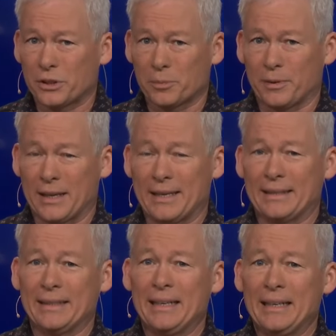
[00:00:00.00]

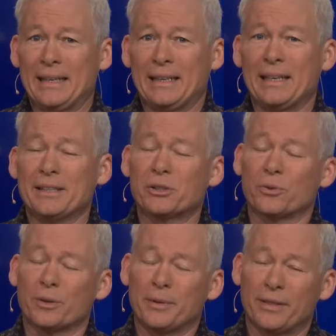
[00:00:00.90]
display, and he is
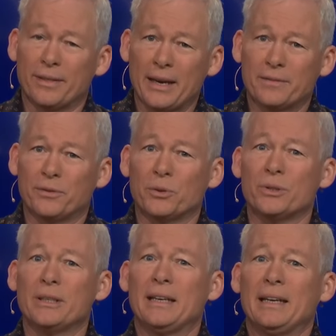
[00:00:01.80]
going to be thankful.